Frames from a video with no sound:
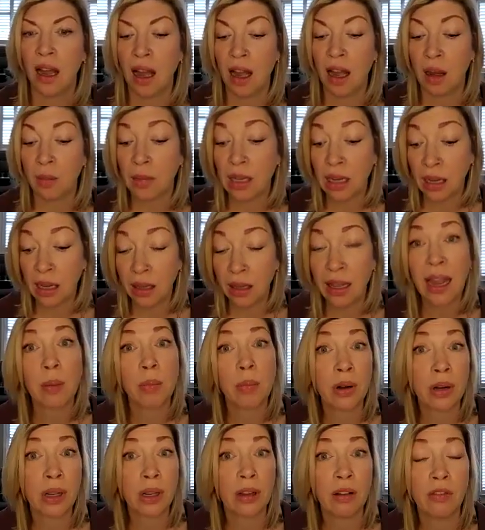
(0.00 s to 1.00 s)

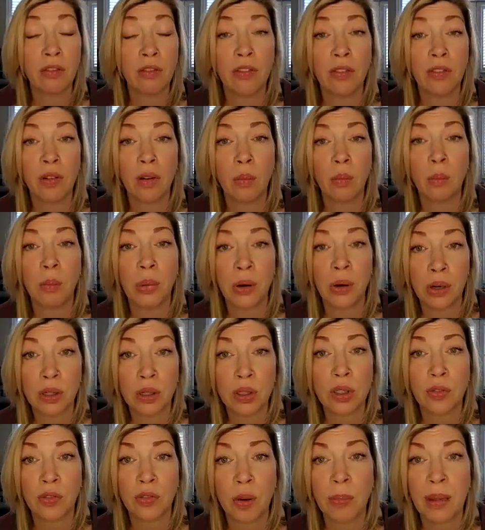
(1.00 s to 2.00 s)
collaborative
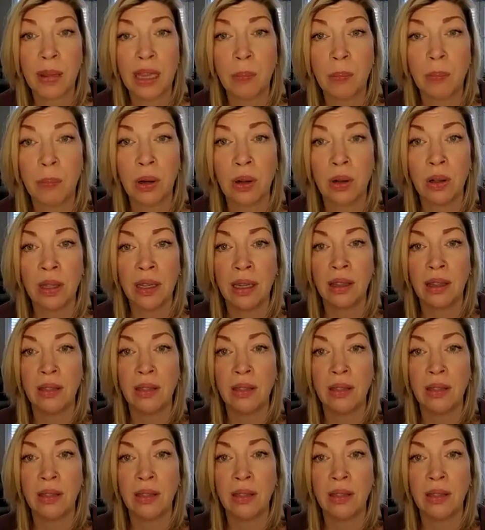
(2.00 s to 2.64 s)
books for people